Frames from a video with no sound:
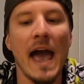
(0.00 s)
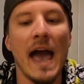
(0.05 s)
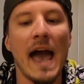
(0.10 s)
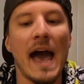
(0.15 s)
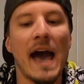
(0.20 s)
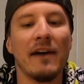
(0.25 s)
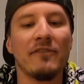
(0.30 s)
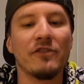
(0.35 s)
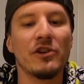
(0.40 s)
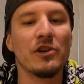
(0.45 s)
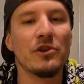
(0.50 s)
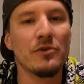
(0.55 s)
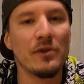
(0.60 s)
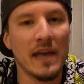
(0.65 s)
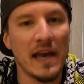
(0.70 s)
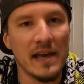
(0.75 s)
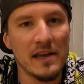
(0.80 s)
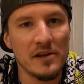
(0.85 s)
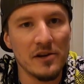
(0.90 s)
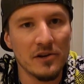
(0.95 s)
After you
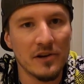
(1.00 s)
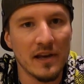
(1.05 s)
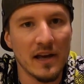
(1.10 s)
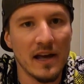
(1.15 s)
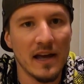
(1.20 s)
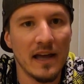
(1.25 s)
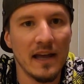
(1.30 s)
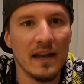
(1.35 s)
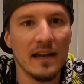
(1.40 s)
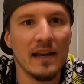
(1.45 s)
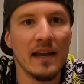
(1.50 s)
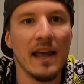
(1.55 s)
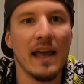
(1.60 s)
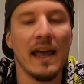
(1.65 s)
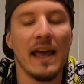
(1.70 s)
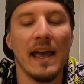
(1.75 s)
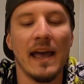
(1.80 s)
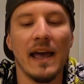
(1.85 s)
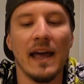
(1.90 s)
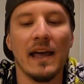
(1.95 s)
get your gun
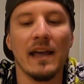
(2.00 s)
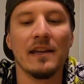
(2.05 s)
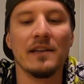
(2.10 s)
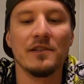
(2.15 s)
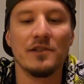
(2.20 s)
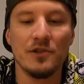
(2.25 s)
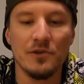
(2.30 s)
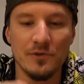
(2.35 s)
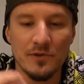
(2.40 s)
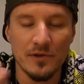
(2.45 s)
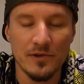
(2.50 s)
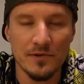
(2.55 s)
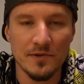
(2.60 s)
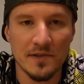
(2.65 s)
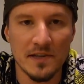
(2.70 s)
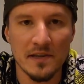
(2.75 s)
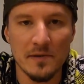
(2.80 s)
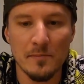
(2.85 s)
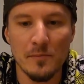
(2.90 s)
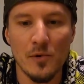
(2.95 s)
and you use
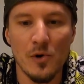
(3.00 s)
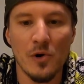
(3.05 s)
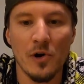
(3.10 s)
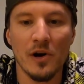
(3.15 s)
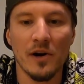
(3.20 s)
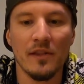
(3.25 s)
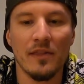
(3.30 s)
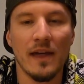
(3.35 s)
it more,